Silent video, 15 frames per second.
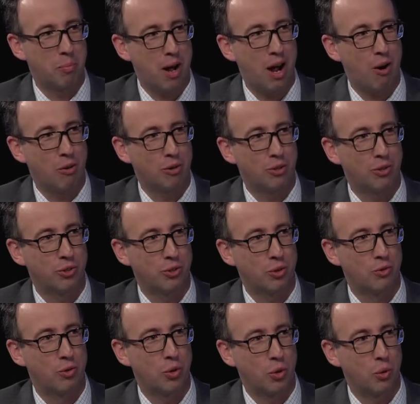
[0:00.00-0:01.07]
powers
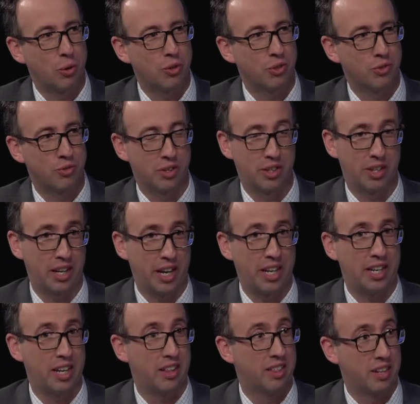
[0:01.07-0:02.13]
over the course of the
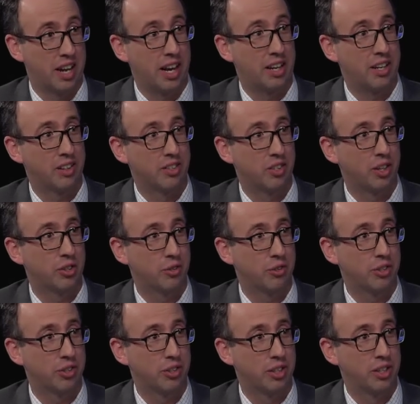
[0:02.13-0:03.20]
18th, 19th
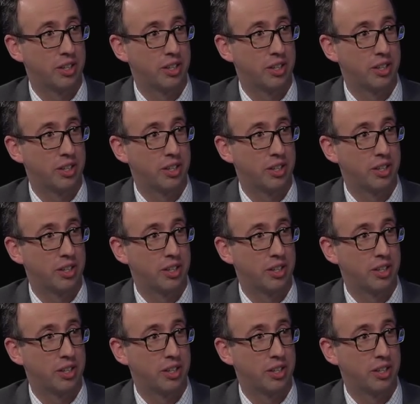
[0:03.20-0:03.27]
centuries.